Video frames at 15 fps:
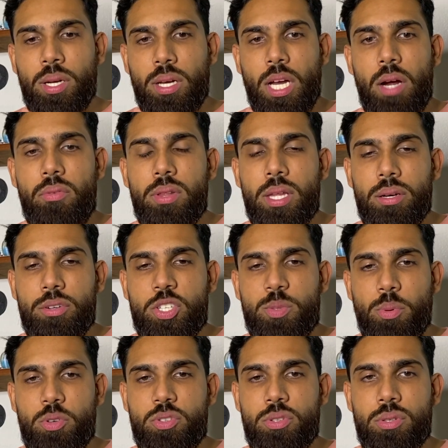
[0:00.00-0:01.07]
a cover letter is
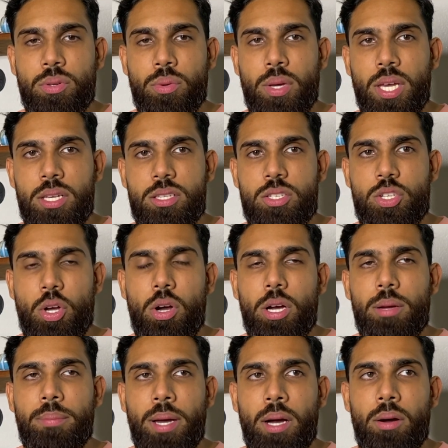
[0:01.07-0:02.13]
supposed to do is talk
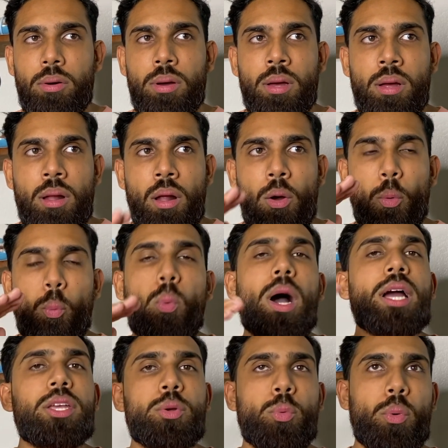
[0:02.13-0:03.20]
about why
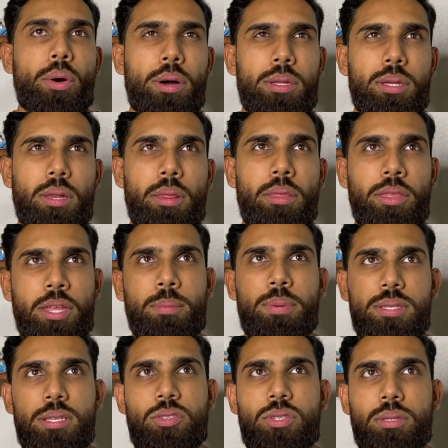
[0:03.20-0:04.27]
you want the
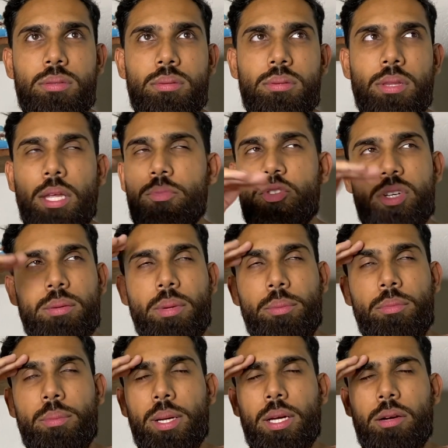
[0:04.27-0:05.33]
position. I'm just trying to
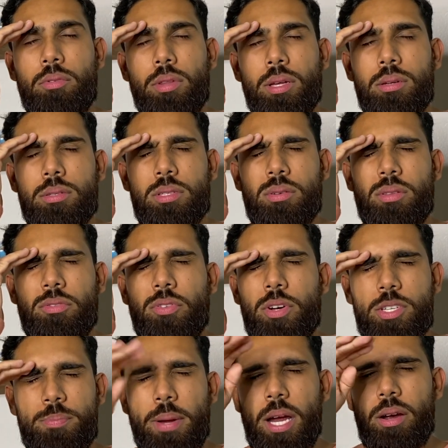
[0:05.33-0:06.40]
remember my cover letter. So the
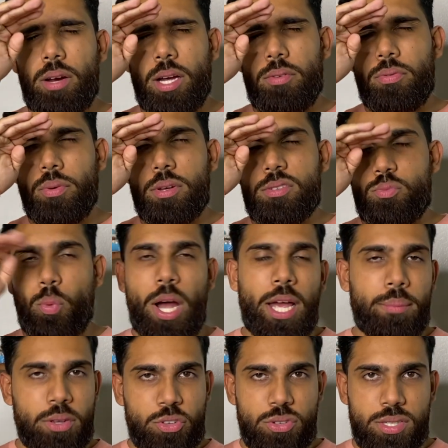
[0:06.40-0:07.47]
first paragraph was why
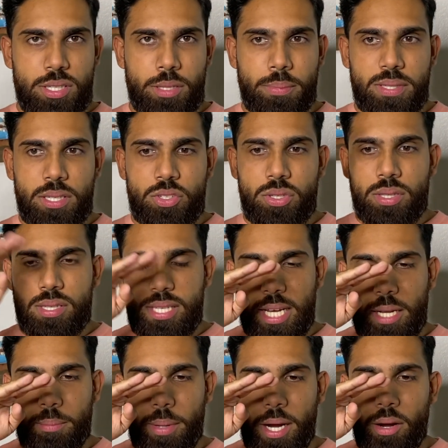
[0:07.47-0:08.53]
I'm interested in the position. The
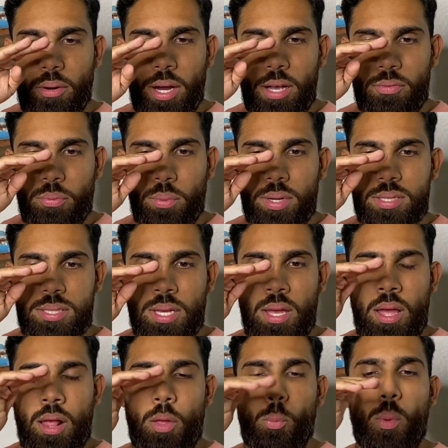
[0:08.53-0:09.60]
second paragraph was
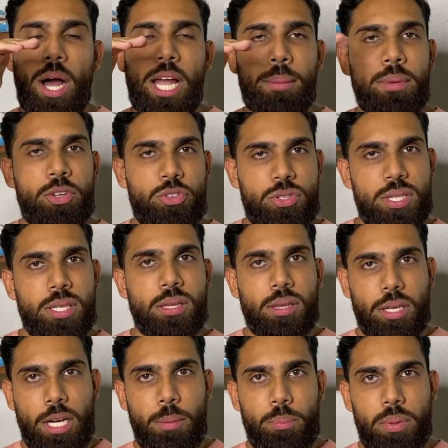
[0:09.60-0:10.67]
why I'm interested in the
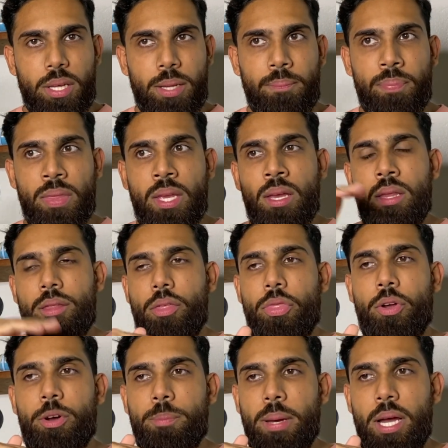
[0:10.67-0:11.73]
company. The
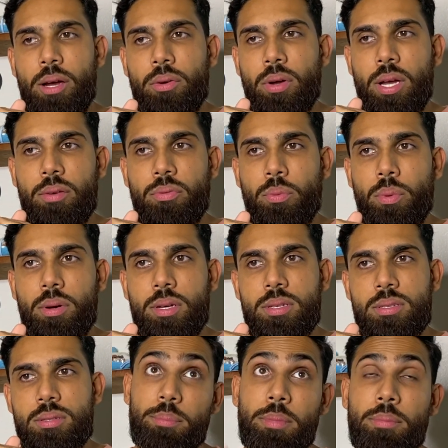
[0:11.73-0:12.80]
third paragraph
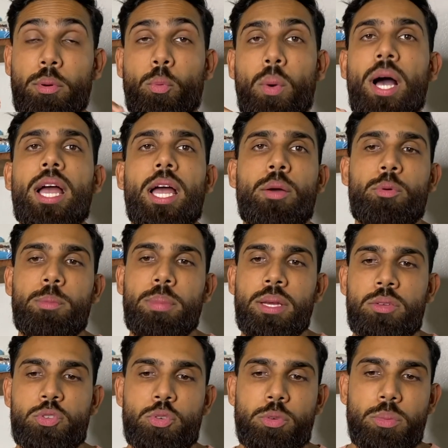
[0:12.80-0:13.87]
was why I would be
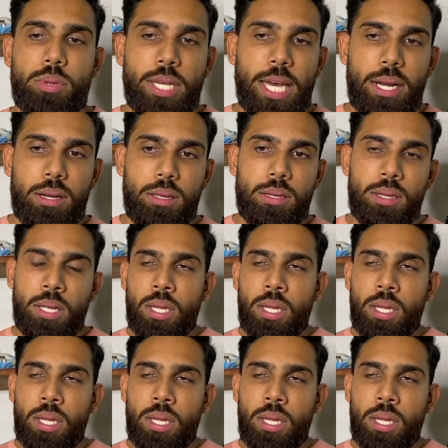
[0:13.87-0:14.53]
a suitable candidate.